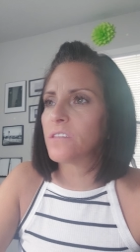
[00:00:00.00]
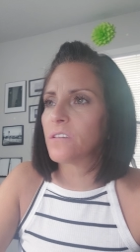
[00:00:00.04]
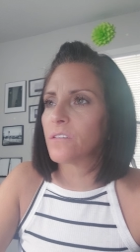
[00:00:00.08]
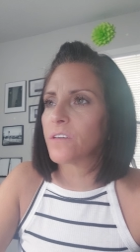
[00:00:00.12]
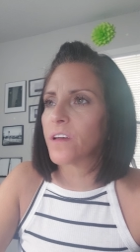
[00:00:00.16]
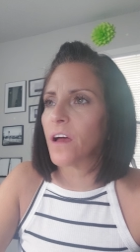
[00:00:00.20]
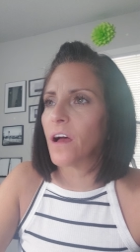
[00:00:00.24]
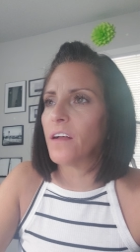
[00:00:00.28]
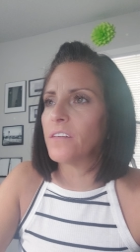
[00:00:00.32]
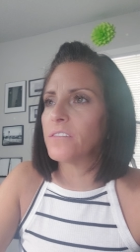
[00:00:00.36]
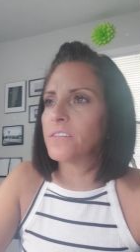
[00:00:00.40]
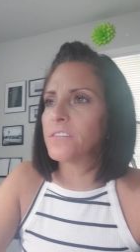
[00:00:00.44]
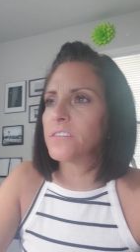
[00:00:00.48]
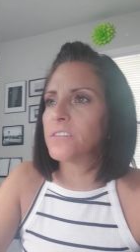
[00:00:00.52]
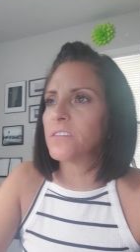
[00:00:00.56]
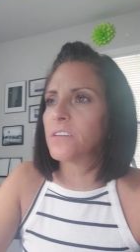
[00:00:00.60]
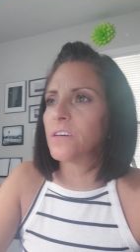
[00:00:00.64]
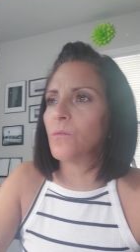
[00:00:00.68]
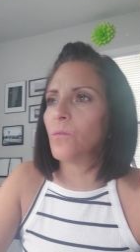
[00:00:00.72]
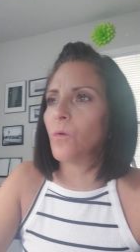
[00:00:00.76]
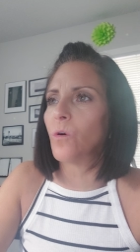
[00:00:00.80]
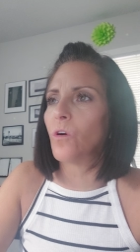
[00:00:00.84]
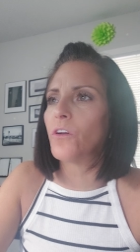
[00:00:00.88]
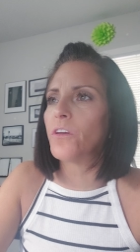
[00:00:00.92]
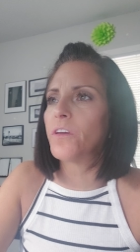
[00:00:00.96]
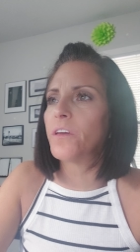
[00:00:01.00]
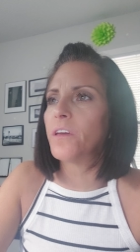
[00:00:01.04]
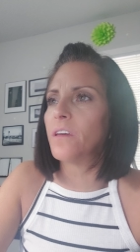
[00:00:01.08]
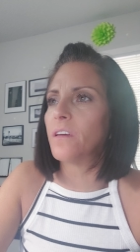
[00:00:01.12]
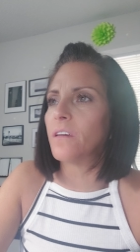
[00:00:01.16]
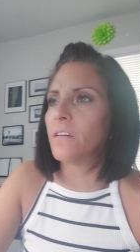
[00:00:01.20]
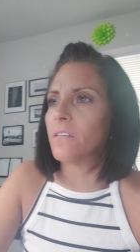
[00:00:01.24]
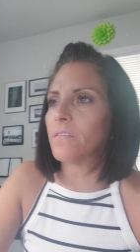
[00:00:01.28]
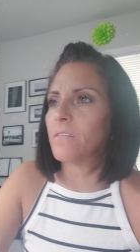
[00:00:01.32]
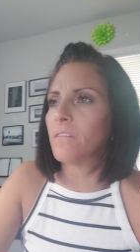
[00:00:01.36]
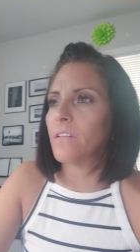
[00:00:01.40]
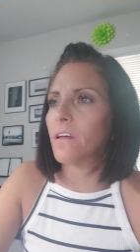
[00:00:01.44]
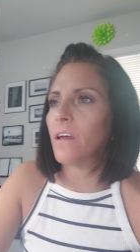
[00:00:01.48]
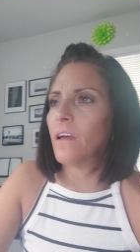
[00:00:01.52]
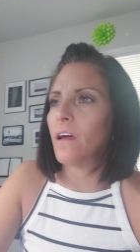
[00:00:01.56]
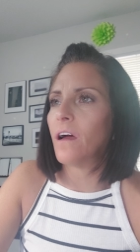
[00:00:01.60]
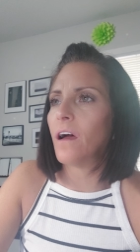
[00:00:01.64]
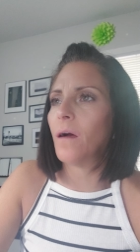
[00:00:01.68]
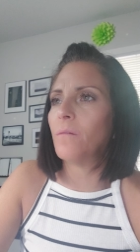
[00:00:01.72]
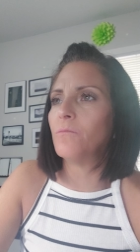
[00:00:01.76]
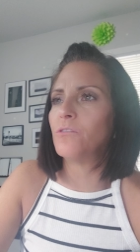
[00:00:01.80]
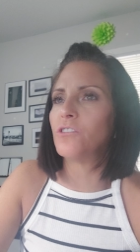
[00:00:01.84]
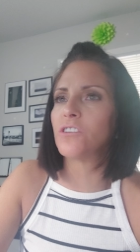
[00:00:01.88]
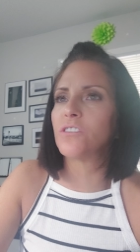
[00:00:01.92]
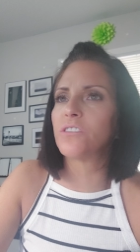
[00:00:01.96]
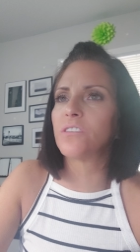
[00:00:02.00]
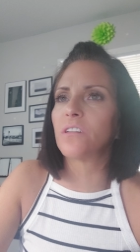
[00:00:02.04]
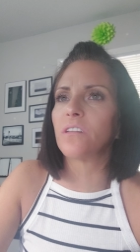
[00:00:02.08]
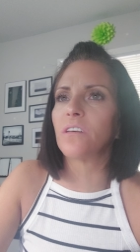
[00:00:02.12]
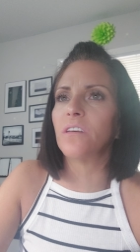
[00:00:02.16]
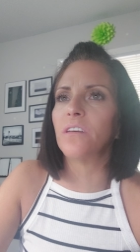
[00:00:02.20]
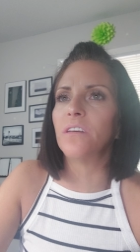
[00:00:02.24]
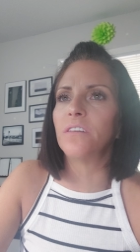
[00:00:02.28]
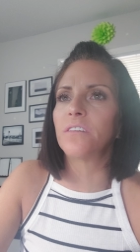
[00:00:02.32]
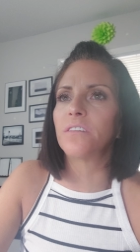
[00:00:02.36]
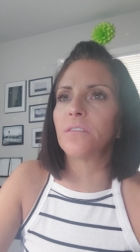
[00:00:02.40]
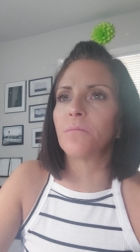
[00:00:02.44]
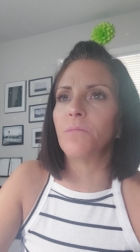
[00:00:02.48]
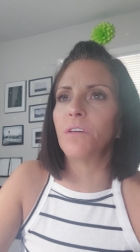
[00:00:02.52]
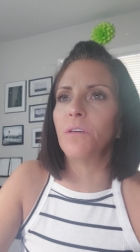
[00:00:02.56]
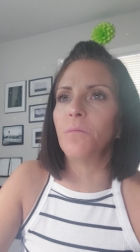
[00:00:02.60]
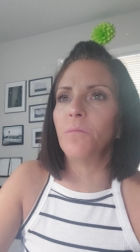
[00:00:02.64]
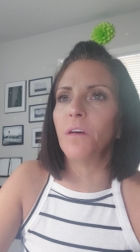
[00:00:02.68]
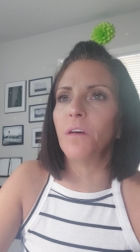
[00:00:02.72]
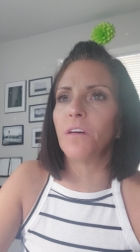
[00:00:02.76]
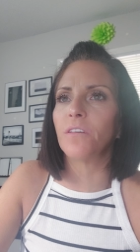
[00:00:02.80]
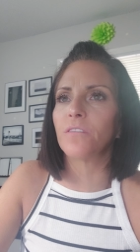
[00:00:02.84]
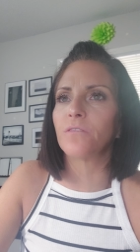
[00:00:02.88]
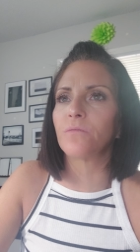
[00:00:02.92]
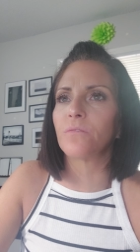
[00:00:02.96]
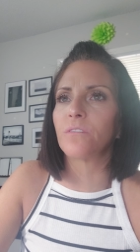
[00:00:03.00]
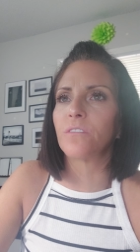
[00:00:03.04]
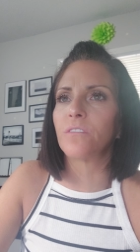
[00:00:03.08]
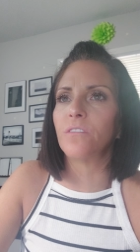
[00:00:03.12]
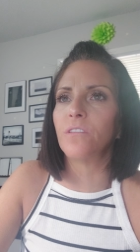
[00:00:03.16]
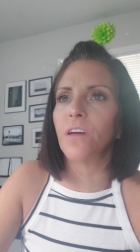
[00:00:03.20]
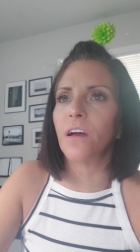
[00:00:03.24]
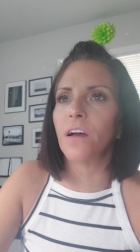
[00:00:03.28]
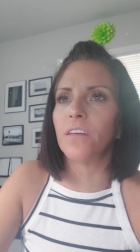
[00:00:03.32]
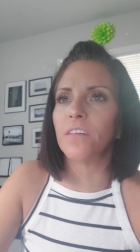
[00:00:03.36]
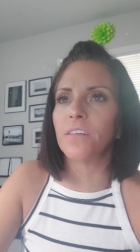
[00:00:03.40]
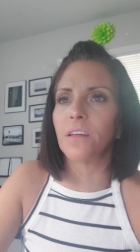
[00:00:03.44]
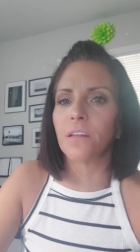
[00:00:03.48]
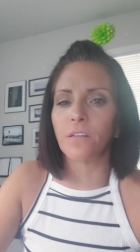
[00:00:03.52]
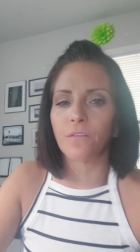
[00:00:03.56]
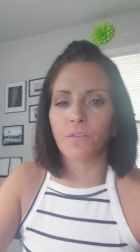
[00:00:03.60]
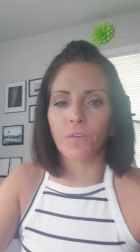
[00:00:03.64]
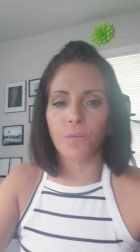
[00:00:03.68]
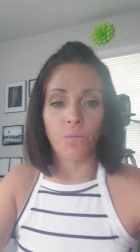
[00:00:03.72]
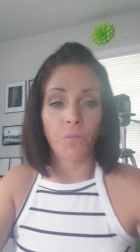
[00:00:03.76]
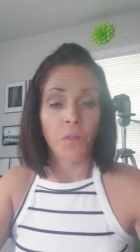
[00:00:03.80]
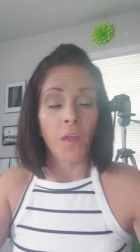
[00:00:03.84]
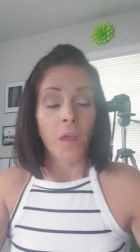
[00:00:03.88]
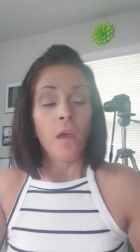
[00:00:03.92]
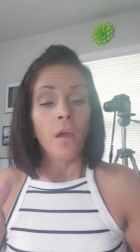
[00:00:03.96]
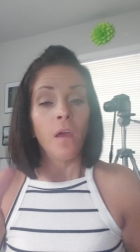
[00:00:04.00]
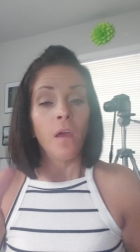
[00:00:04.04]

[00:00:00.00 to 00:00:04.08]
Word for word: They're constantly working. I'm just deleting some emails with you guys on the phone.